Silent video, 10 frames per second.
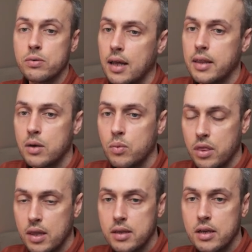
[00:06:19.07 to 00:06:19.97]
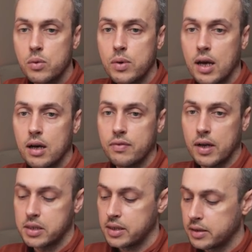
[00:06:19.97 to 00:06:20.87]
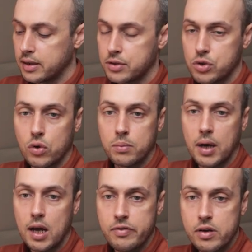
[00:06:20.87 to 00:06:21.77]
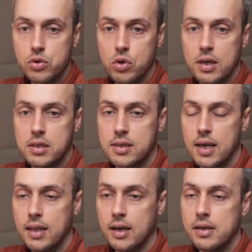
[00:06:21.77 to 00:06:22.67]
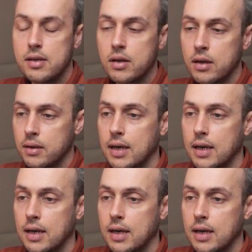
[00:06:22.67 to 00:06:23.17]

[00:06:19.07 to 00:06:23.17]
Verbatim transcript: And then within there, we have a settings.py file. So let's set that here.